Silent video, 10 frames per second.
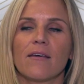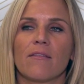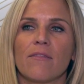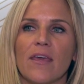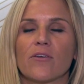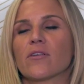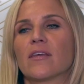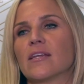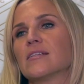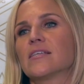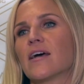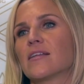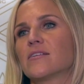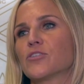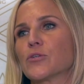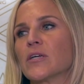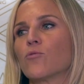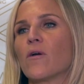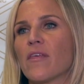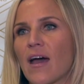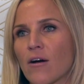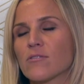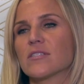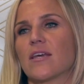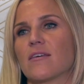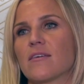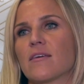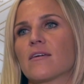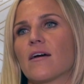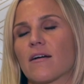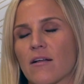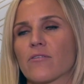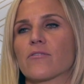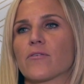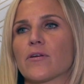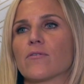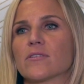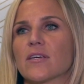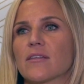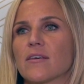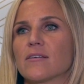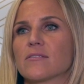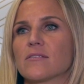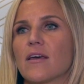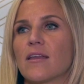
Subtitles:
they could get into that industry without taking a color theory course like this.